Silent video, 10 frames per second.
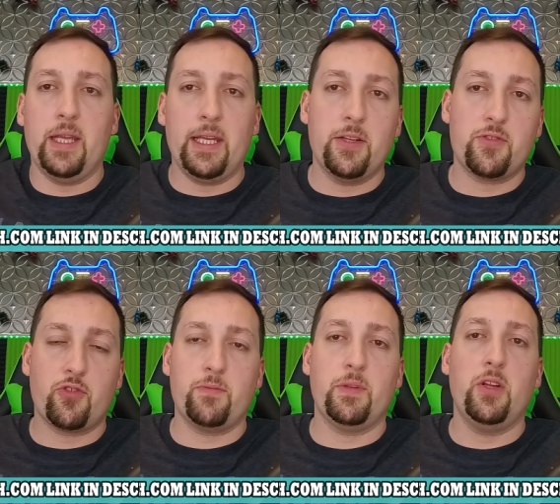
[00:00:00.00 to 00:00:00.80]
Link in the
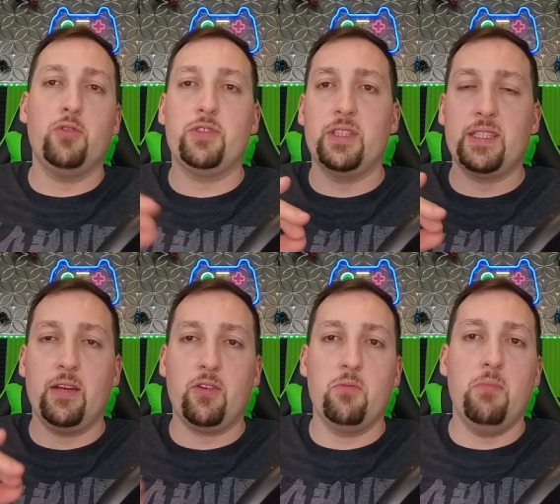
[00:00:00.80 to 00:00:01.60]
description below. Use your
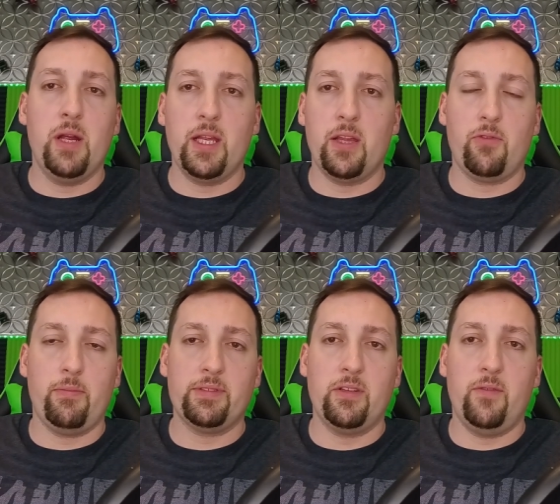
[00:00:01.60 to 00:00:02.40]
discount code MONEY to get 3%